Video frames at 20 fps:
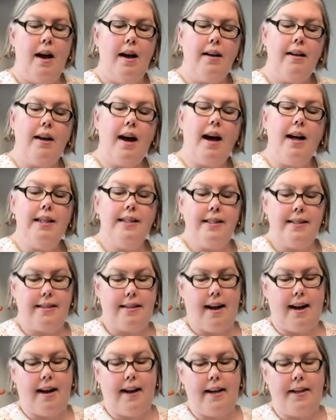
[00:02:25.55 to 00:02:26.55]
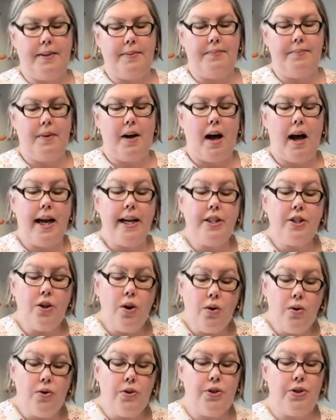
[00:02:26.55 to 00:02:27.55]
God sighed. "I
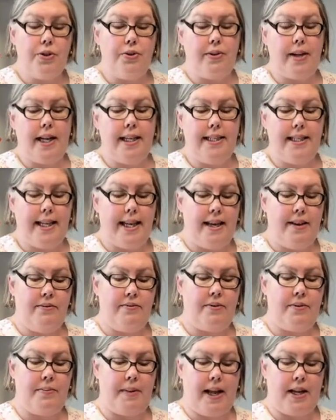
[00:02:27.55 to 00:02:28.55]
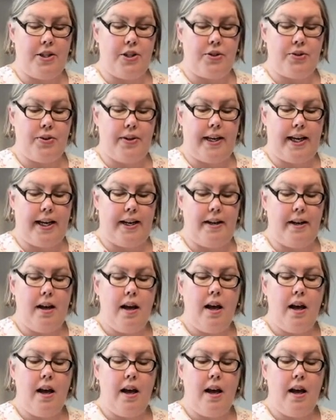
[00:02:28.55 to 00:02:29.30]
told you not to eat from that tree.